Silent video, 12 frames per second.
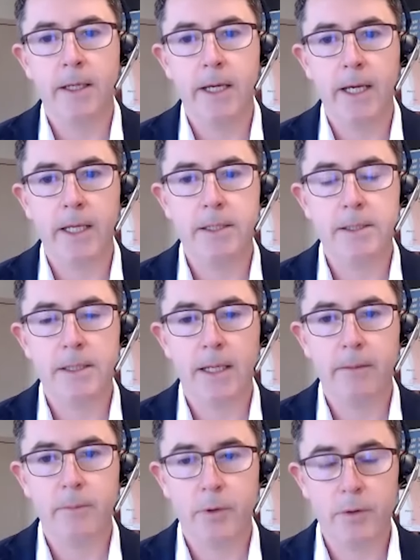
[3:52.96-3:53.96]
And
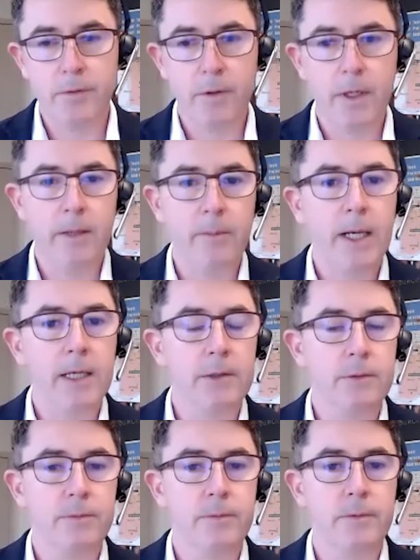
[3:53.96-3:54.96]
um, because
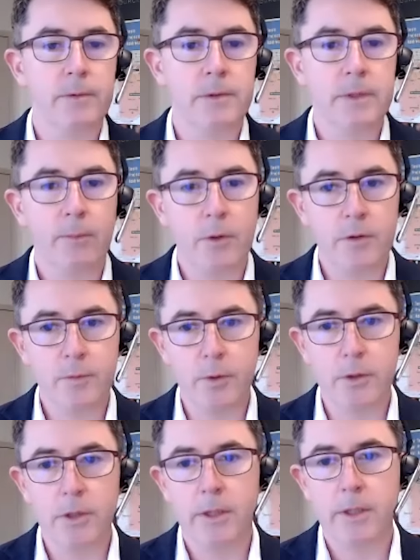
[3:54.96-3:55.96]
Ironbark's somewhat
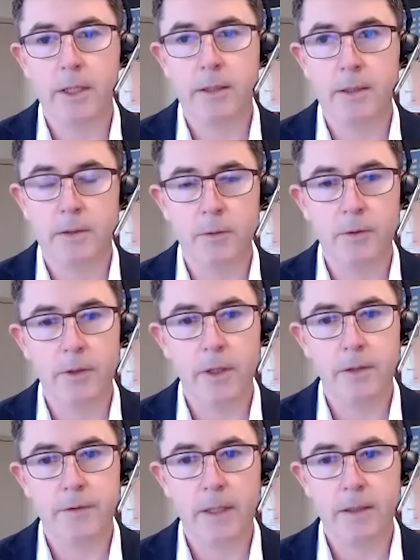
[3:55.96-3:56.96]
smaller than all of
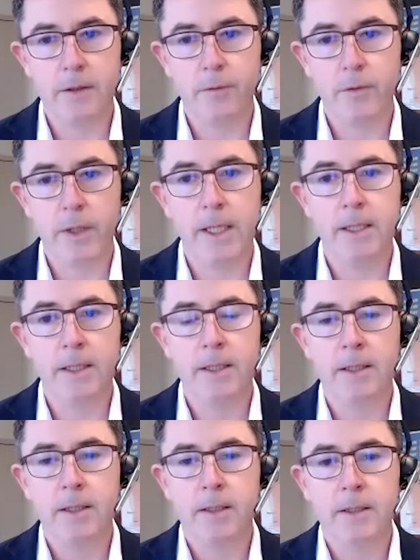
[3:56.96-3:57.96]
those other three,
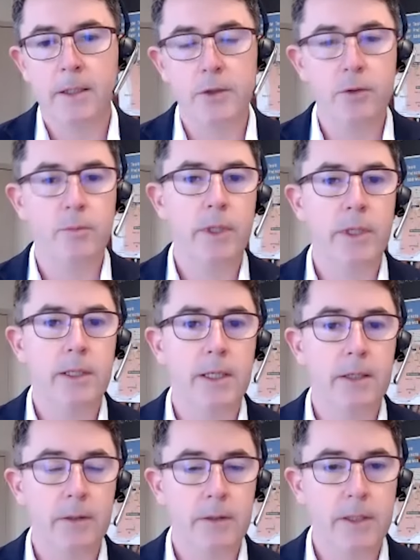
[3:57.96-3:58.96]
it should be
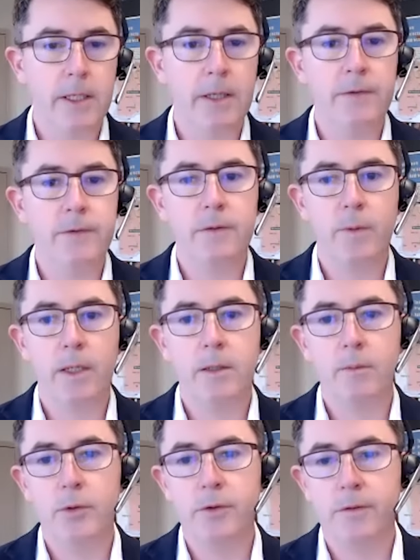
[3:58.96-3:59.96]
eh, the easiest one
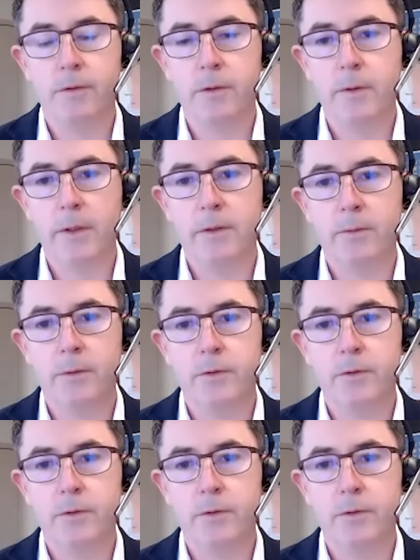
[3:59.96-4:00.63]
to push through into